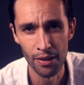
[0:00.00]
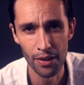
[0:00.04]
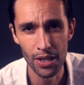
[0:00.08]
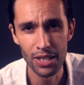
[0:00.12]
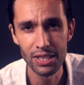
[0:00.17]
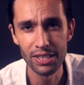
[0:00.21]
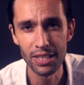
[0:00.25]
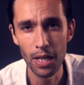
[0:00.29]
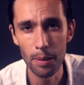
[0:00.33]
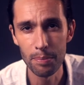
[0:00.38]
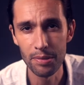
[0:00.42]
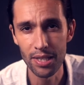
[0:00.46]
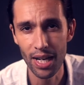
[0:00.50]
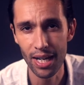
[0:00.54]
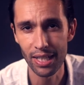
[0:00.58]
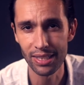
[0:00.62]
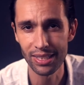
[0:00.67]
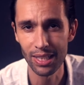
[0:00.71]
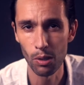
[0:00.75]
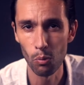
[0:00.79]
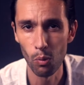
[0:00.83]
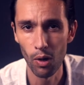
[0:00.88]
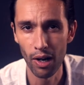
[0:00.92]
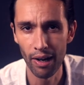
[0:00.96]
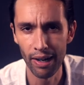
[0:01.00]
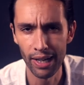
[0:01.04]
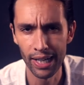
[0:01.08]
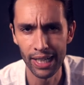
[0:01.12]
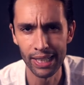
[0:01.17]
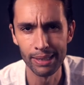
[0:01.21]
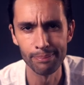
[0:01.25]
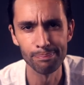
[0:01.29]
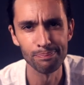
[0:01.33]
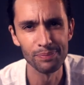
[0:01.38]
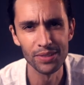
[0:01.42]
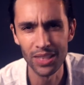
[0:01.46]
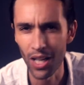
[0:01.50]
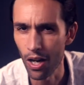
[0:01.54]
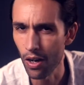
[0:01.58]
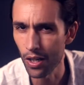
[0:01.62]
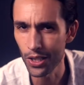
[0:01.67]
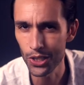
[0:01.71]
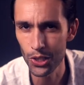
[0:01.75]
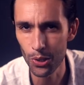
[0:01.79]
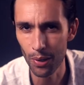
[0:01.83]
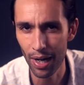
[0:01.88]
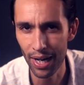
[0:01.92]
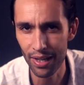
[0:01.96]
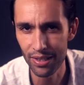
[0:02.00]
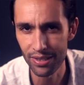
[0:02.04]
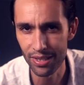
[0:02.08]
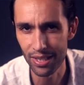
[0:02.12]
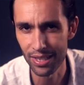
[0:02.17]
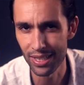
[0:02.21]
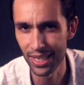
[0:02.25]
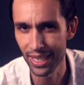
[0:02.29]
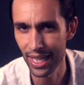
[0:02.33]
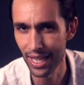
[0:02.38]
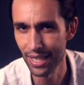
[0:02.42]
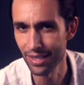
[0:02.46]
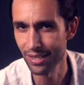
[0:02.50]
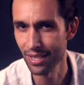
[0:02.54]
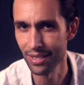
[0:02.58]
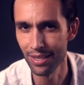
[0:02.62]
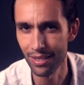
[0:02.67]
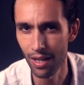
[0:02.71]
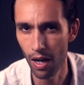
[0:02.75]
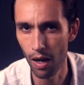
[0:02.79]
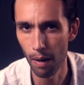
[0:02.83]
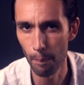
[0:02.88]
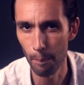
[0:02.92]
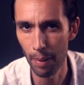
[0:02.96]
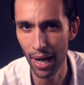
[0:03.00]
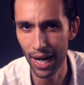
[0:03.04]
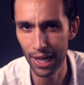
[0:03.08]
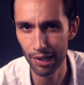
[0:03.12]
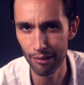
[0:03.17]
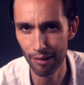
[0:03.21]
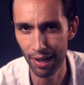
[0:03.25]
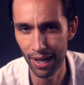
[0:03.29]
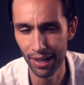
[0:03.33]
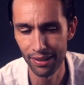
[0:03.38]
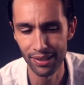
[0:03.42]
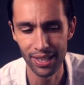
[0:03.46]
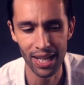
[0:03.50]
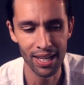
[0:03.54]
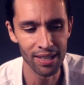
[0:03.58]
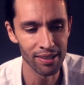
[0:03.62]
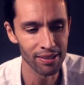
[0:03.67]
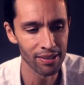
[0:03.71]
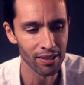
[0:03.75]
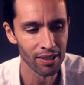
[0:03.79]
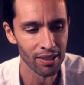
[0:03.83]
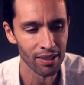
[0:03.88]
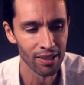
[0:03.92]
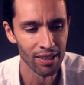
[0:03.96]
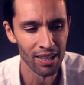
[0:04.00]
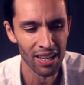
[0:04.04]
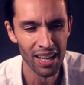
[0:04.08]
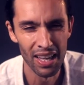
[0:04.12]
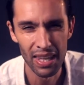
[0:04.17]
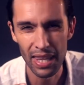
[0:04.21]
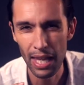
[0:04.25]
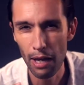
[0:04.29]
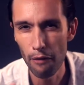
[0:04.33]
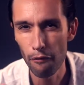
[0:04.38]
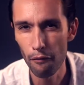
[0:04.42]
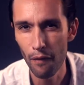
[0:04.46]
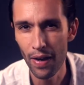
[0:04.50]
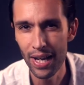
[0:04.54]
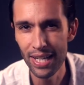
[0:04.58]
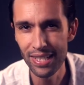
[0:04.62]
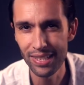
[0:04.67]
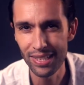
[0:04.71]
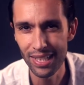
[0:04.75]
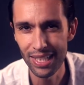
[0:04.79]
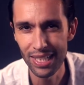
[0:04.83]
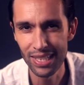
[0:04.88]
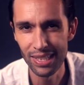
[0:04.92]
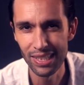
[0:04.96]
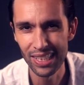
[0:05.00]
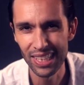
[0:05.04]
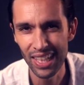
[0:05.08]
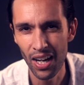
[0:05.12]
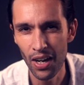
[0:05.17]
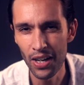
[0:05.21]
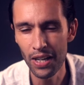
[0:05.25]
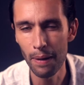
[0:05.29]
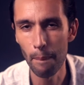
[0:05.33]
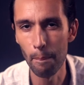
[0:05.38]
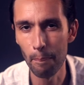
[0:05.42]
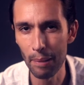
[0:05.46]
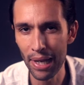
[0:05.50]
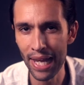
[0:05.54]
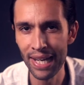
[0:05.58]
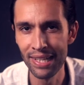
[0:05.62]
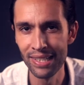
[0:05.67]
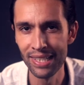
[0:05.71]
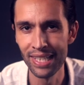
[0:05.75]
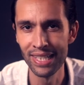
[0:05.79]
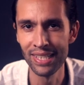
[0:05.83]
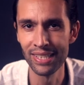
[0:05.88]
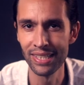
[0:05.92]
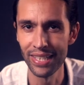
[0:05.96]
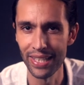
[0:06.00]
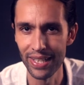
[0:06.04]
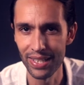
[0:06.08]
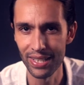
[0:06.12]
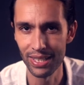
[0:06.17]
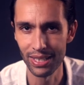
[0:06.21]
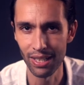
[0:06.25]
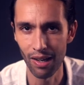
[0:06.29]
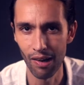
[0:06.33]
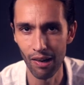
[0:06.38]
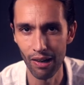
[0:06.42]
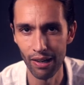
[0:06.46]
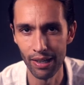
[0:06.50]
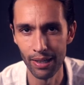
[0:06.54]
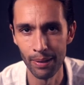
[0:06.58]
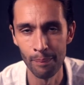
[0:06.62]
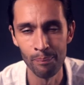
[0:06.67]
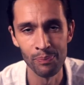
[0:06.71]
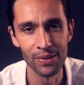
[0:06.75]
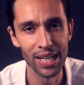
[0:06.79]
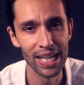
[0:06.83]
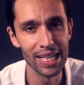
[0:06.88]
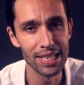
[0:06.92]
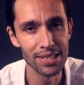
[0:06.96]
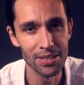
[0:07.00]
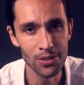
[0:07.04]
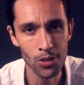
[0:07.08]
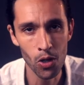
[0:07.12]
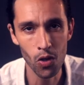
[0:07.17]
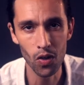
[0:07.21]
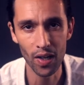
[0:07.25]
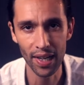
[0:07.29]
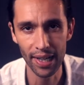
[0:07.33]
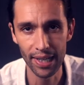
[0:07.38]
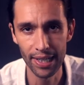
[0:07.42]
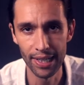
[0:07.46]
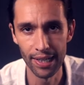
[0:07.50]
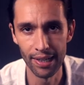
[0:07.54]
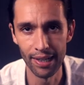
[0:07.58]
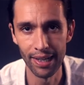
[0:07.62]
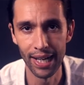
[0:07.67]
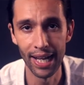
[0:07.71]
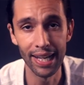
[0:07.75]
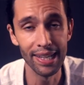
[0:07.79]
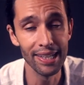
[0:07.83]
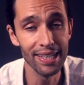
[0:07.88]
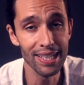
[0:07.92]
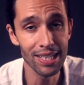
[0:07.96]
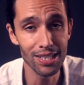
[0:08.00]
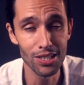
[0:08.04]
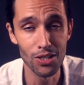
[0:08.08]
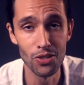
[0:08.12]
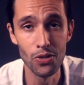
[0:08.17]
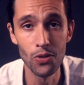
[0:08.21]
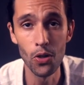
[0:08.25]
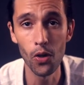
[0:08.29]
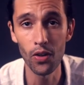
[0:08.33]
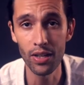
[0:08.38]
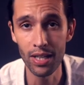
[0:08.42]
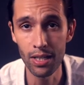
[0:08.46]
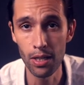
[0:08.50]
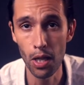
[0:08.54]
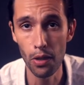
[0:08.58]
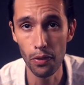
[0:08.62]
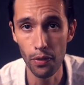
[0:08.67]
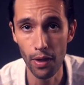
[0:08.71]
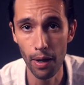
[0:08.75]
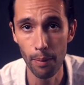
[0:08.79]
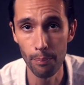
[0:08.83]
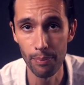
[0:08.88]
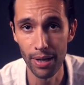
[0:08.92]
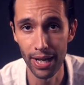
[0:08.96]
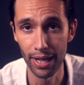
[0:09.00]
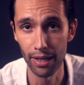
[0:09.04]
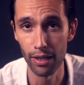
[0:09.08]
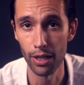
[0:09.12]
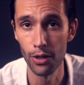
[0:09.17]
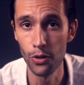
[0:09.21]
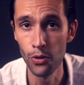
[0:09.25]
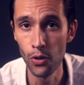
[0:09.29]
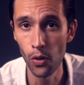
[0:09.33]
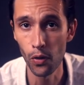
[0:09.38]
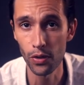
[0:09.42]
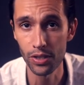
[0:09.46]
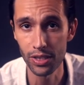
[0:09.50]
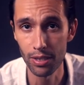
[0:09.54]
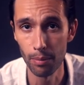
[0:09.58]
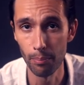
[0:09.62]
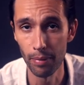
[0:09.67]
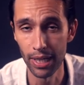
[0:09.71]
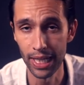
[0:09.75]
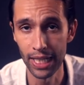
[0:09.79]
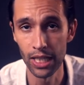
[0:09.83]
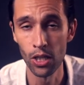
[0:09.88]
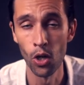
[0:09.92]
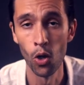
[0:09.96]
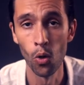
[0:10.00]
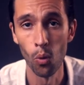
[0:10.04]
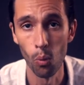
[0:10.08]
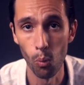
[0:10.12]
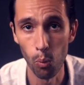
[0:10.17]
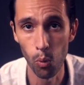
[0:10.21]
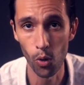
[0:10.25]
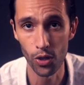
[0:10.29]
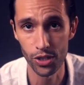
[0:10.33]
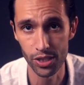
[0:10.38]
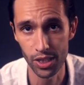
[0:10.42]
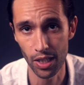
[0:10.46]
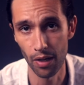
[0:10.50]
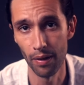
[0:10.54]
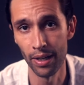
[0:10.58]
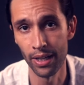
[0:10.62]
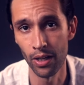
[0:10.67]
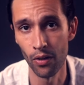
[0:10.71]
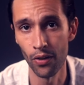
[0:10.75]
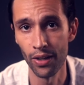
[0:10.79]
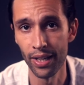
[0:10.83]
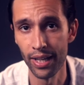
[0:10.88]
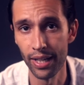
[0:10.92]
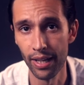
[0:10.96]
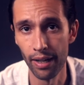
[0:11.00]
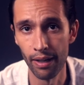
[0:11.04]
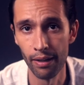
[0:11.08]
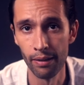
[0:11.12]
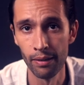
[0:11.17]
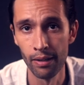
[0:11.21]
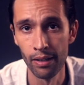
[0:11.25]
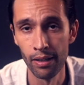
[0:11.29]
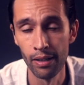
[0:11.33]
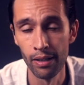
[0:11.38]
The subjects are wearing dark trousers against a dark background and their faces kind of blend into the sky. It's not clear, at least not in the thumbnail and not to me, what's going on here.